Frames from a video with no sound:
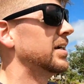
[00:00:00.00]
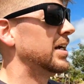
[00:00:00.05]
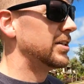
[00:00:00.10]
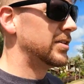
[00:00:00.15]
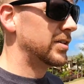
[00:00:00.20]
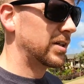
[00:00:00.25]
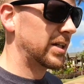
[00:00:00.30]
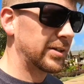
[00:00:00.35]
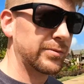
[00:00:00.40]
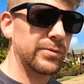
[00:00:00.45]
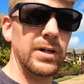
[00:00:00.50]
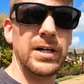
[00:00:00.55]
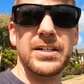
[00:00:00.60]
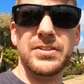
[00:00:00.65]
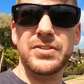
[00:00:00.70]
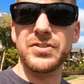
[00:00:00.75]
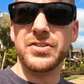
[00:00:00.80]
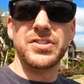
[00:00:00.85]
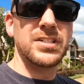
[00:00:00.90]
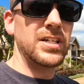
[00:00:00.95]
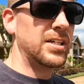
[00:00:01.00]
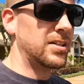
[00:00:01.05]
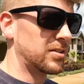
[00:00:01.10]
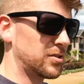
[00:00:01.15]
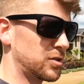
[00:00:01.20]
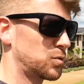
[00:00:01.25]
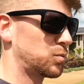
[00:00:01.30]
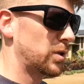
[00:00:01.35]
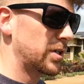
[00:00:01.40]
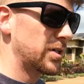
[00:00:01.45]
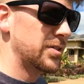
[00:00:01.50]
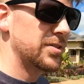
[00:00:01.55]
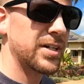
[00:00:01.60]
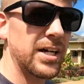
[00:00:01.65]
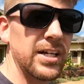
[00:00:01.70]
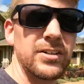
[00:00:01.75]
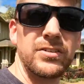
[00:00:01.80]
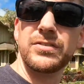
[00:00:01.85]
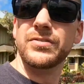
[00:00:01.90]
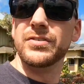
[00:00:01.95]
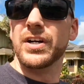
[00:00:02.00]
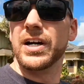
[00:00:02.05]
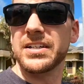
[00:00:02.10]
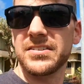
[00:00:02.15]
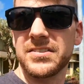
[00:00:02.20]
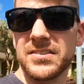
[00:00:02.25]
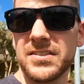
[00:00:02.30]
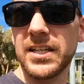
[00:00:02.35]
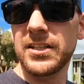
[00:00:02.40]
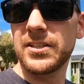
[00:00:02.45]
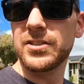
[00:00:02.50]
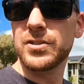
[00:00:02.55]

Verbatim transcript: and you're like, Ryan, you're just saying all these words. I don't even know how to say